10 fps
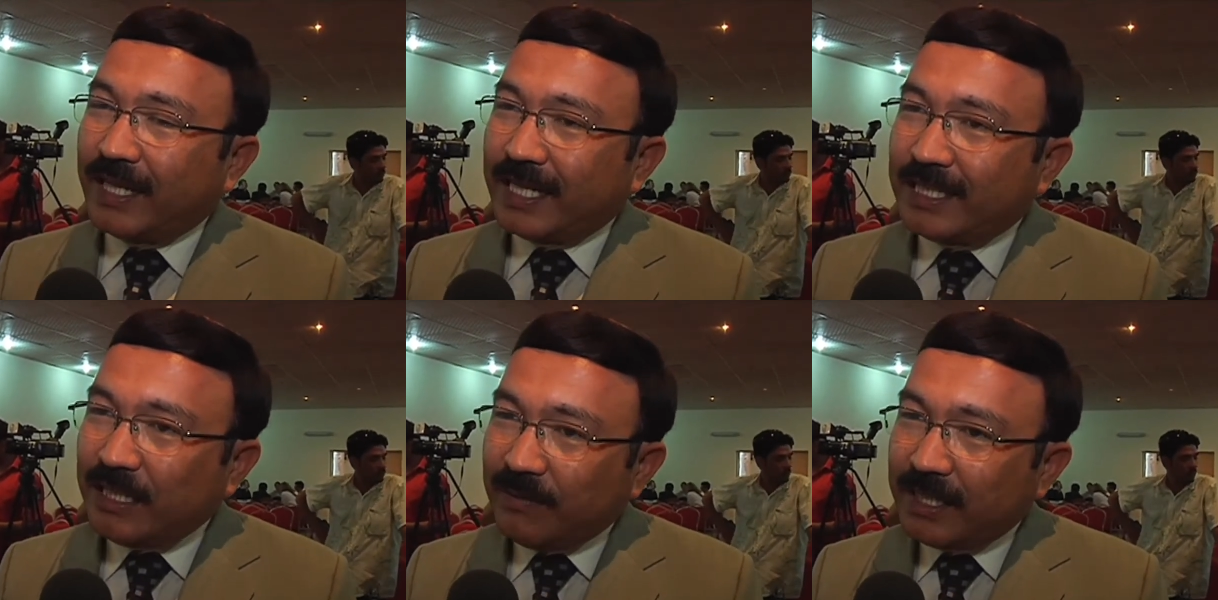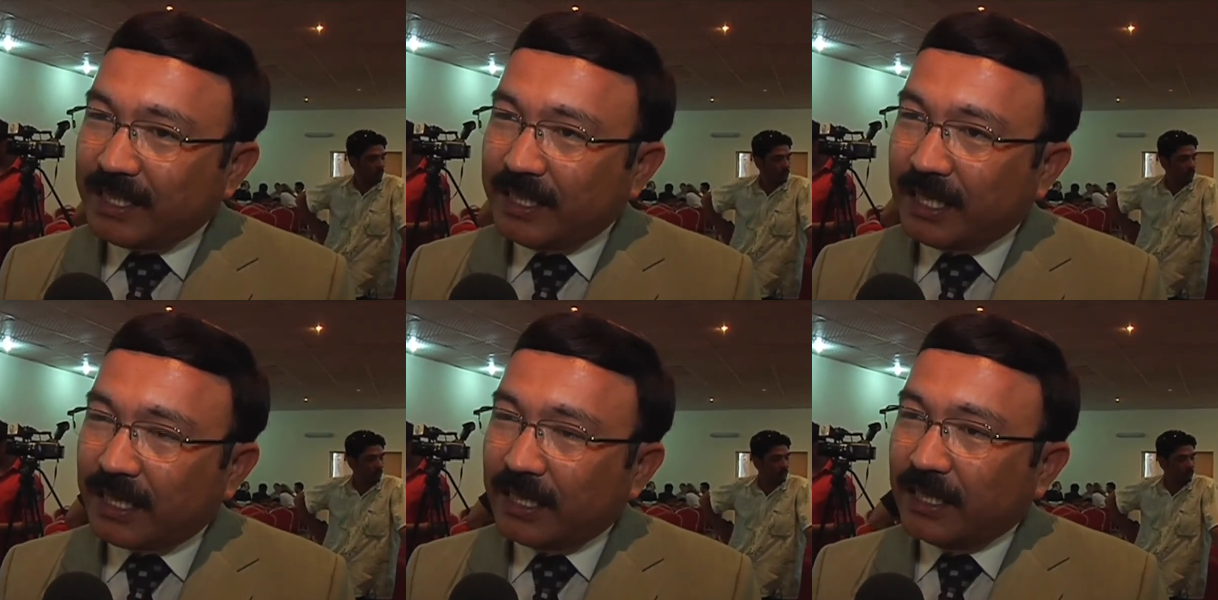Speaker 1: their team is
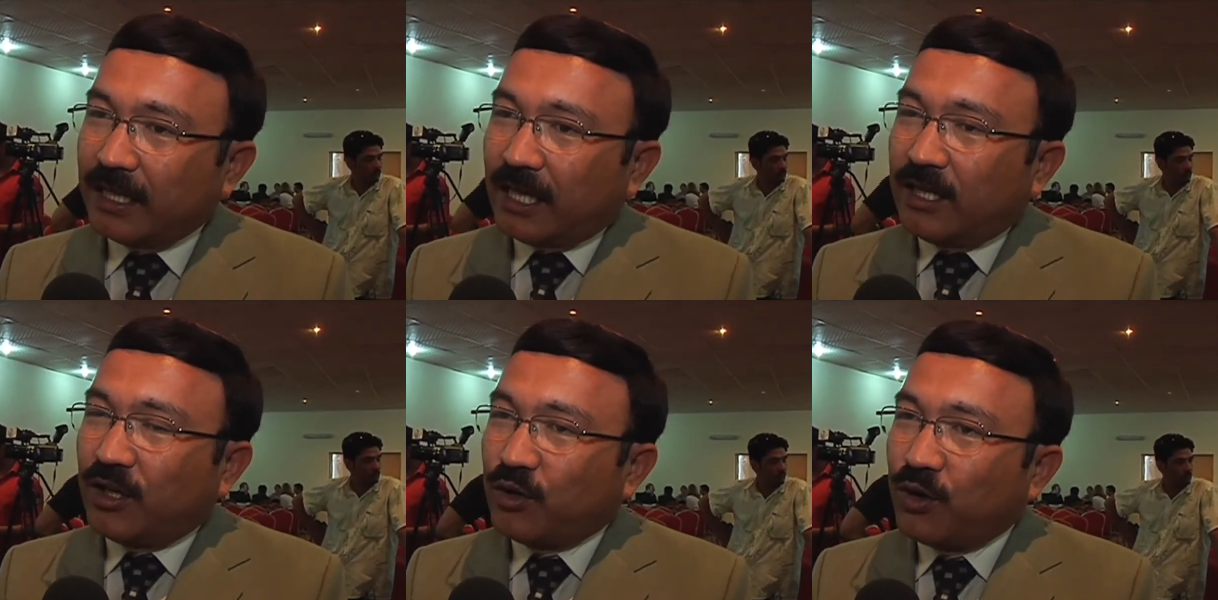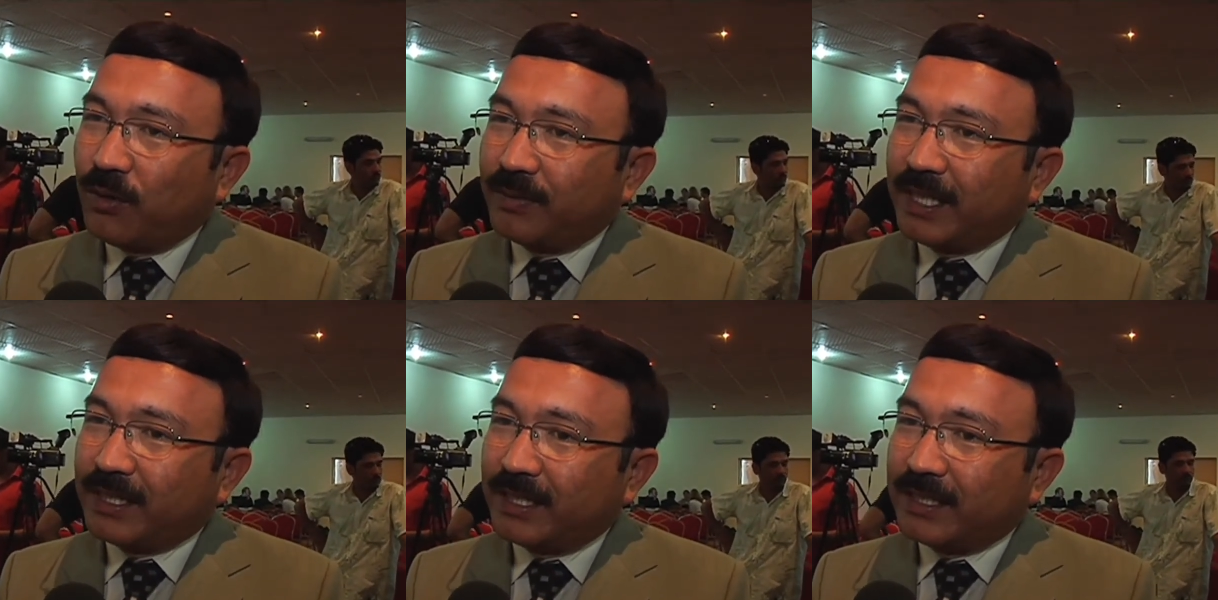here and I hope
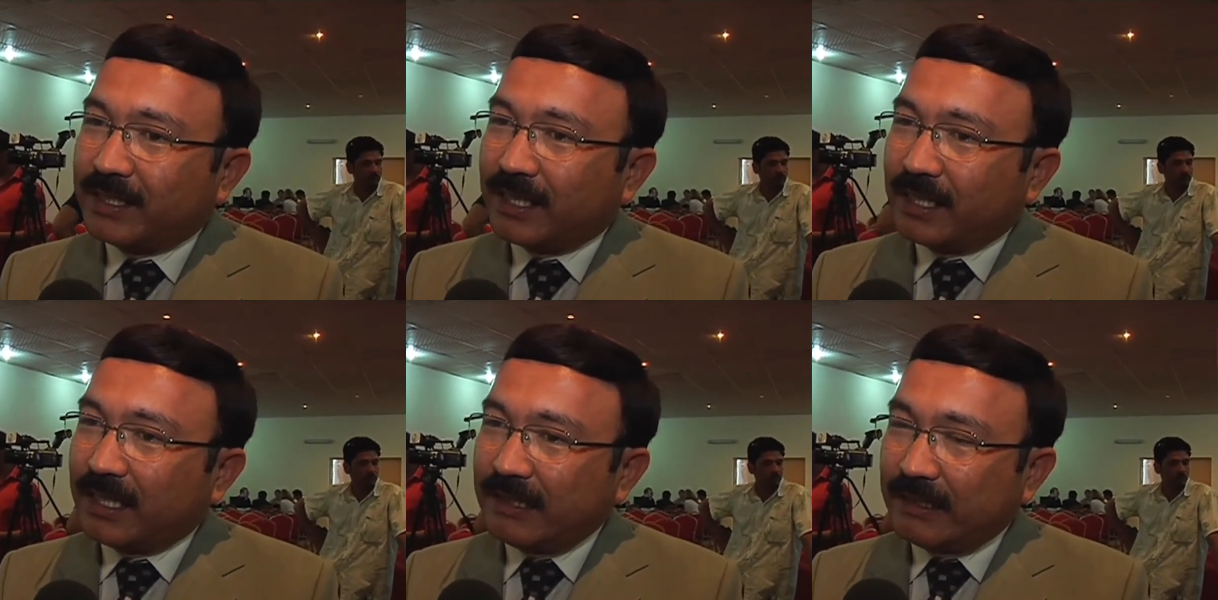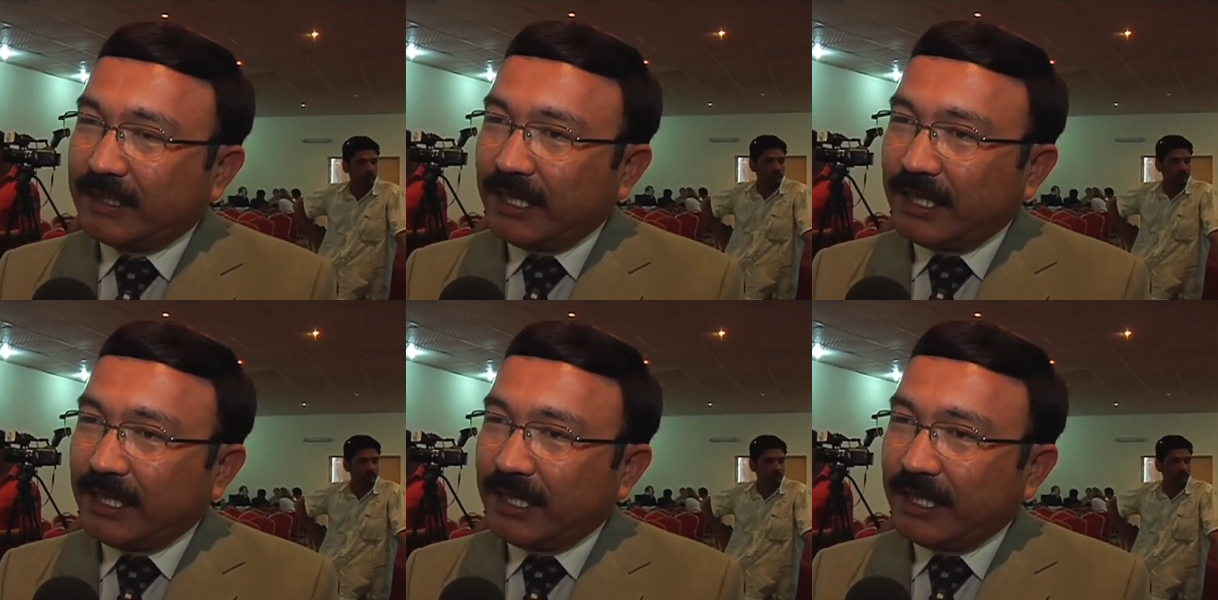that this uh, uh,